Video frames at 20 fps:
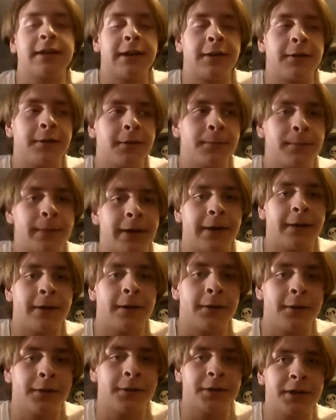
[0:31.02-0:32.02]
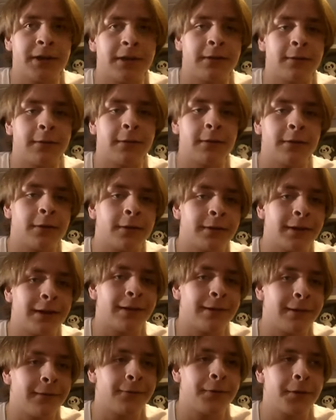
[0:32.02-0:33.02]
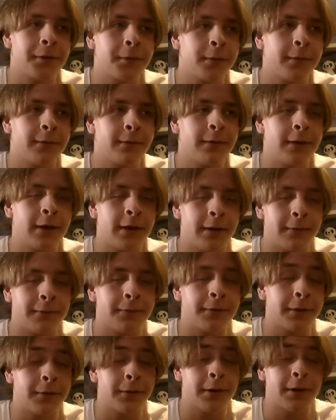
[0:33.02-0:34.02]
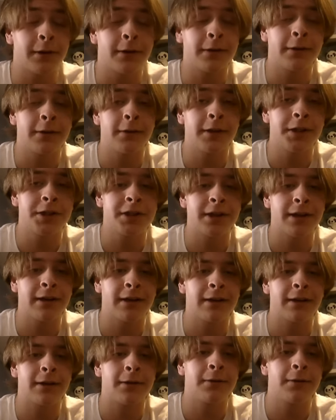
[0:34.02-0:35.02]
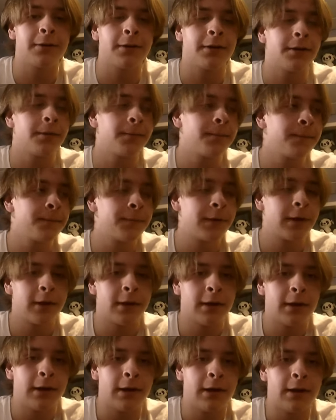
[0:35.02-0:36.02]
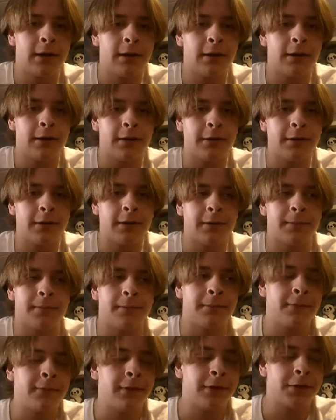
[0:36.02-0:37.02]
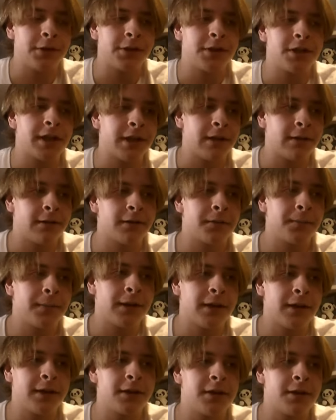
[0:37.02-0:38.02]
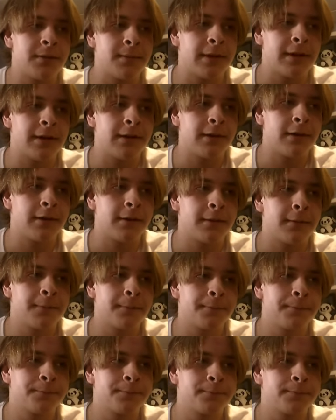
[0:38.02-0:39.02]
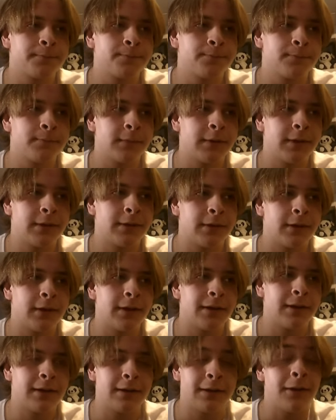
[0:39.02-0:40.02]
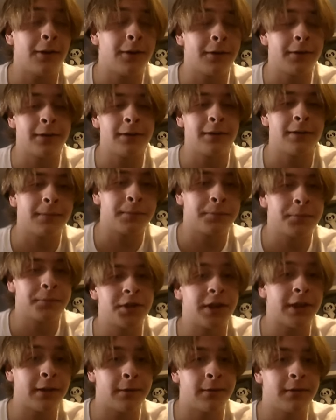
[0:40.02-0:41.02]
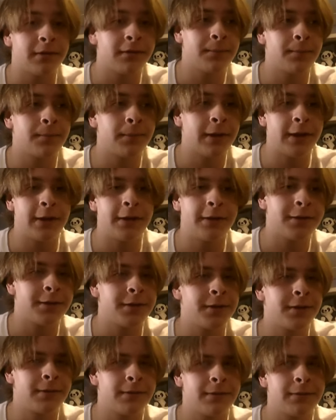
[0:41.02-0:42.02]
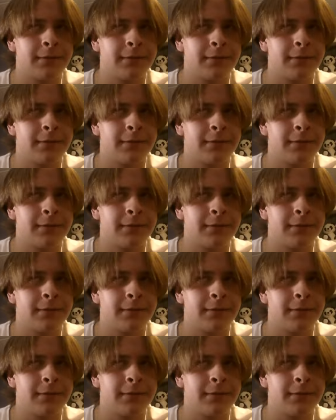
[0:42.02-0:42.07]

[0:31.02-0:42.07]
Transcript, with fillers: out my other channel. It's called Daily Free, uh, Free Runner. You can check it out um, on the featured channels page in my uh, and on this channels page,